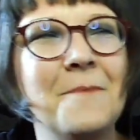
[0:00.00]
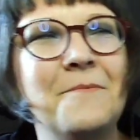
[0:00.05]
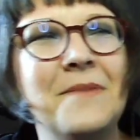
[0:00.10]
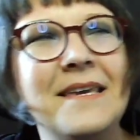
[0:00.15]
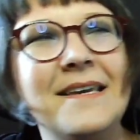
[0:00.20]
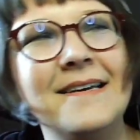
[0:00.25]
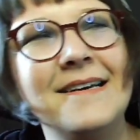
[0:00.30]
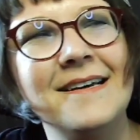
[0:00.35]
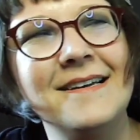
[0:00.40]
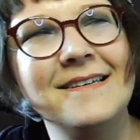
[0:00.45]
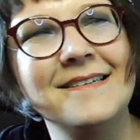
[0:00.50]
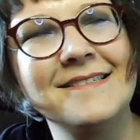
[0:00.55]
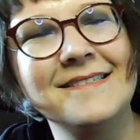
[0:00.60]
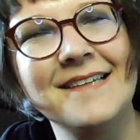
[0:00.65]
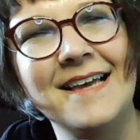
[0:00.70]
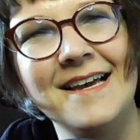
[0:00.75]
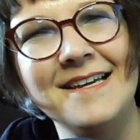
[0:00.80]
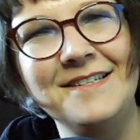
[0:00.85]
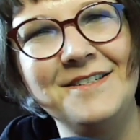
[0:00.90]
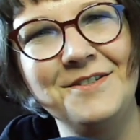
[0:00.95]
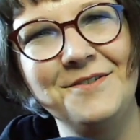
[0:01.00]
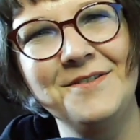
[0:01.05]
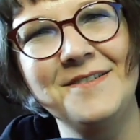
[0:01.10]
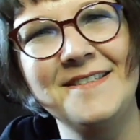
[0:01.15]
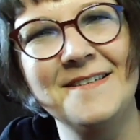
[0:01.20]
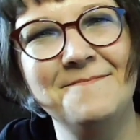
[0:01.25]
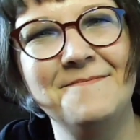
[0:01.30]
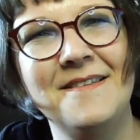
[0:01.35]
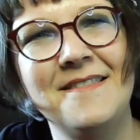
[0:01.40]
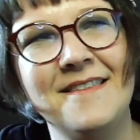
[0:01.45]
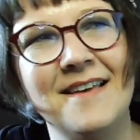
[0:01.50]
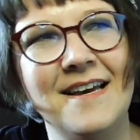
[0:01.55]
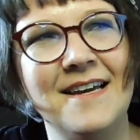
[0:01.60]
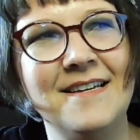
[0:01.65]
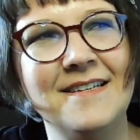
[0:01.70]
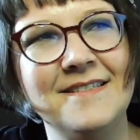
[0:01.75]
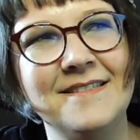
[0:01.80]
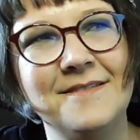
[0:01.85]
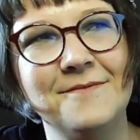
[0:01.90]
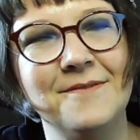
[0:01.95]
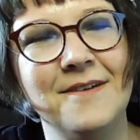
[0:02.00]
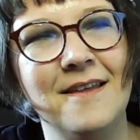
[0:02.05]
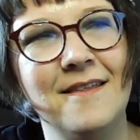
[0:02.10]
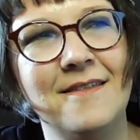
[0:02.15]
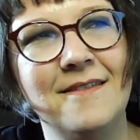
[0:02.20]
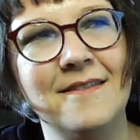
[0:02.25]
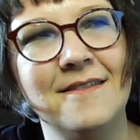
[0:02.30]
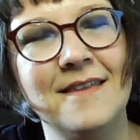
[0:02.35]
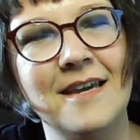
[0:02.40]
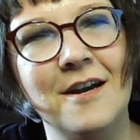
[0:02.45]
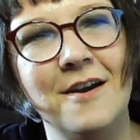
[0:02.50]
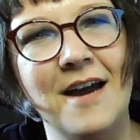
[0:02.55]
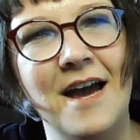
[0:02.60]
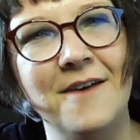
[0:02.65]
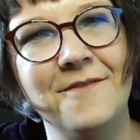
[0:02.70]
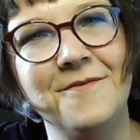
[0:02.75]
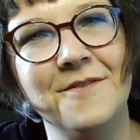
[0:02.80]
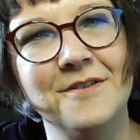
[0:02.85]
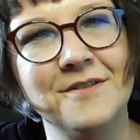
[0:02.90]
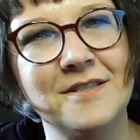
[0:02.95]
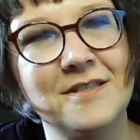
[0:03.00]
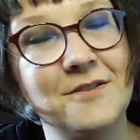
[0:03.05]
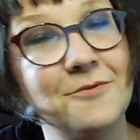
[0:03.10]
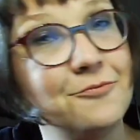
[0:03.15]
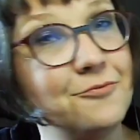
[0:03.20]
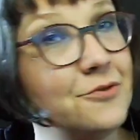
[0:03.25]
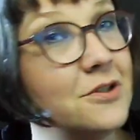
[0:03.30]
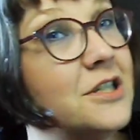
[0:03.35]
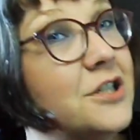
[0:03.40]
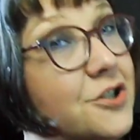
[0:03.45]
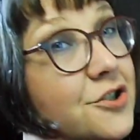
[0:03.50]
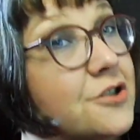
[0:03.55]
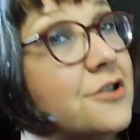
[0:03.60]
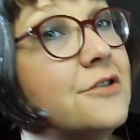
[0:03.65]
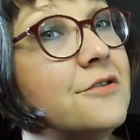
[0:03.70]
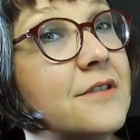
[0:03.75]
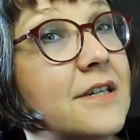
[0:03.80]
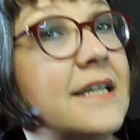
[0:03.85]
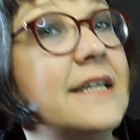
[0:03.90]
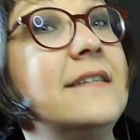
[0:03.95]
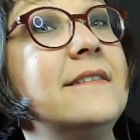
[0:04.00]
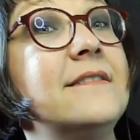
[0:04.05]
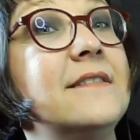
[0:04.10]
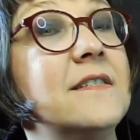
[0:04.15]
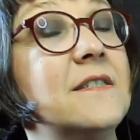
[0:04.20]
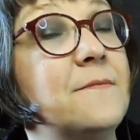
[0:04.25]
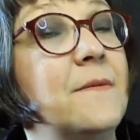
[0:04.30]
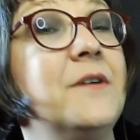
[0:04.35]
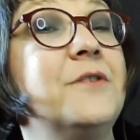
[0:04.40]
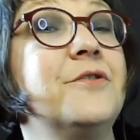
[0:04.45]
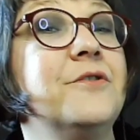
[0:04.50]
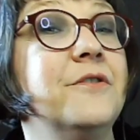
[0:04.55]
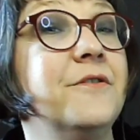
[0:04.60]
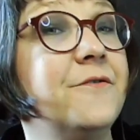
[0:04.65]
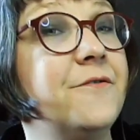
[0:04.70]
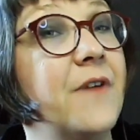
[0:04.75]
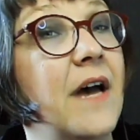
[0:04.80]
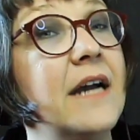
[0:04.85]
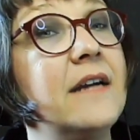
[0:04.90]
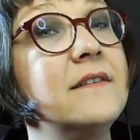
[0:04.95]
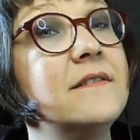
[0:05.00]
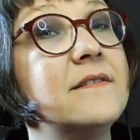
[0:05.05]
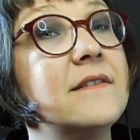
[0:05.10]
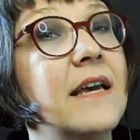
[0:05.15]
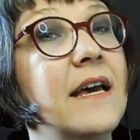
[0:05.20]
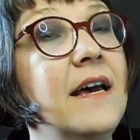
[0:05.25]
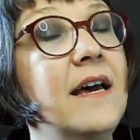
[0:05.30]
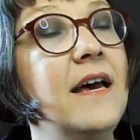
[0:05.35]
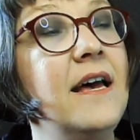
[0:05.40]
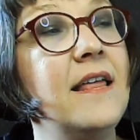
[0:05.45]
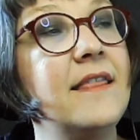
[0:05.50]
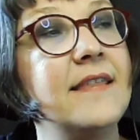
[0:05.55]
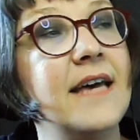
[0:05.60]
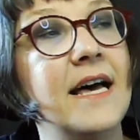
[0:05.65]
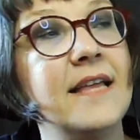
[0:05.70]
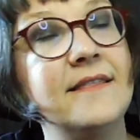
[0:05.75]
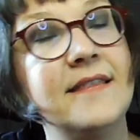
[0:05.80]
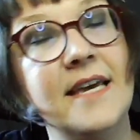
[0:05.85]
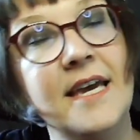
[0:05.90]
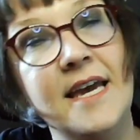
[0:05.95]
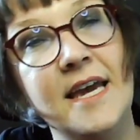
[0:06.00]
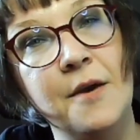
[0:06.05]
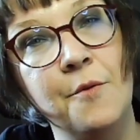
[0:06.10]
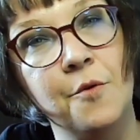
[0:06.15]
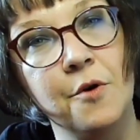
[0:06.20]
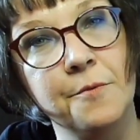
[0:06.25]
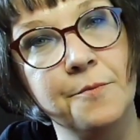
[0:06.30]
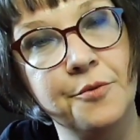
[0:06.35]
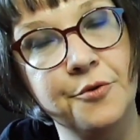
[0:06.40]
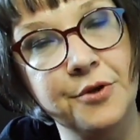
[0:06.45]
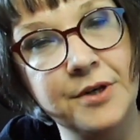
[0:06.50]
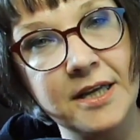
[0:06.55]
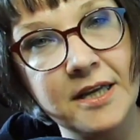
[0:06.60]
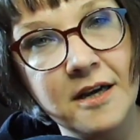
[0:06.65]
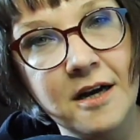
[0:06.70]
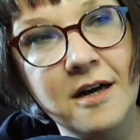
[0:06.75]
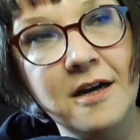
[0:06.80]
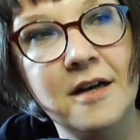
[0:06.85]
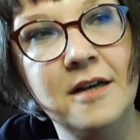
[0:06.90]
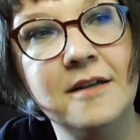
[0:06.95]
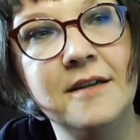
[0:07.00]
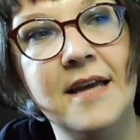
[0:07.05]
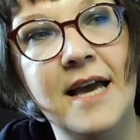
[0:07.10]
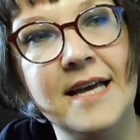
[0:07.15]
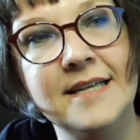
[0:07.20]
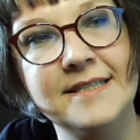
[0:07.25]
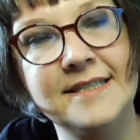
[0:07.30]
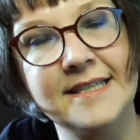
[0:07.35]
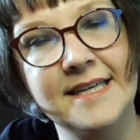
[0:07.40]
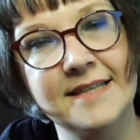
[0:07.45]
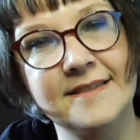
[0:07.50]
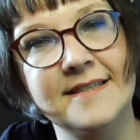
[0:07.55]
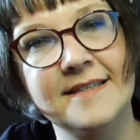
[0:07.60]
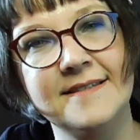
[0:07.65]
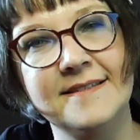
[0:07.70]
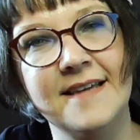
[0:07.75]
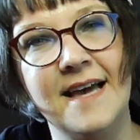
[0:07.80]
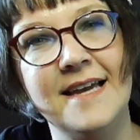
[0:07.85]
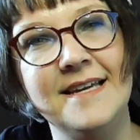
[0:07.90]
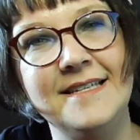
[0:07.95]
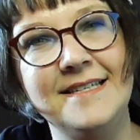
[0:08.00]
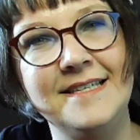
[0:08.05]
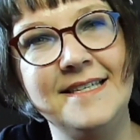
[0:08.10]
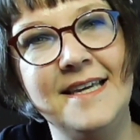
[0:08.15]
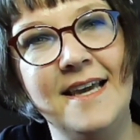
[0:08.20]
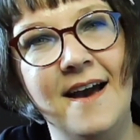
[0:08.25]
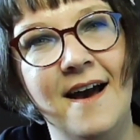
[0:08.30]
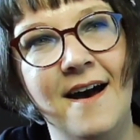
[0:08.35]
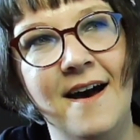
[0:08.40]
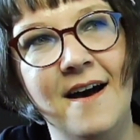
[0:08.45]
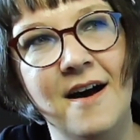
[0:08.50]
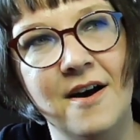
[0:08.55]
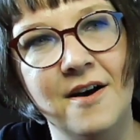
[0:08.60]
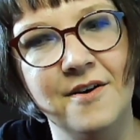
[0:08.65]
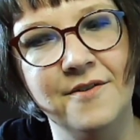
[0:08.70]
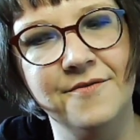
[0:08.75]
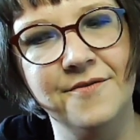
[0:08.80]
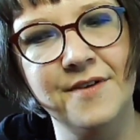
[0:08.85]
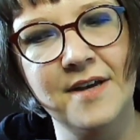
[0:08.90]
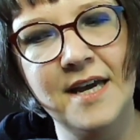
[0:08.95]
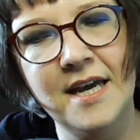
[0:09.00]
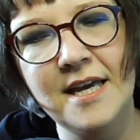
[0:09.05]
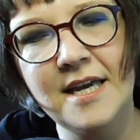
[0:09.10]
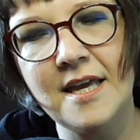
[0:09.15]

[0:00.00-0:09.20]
because I do sympathize with their efforts to really showcase the special effects that they were putting on and to get this idea of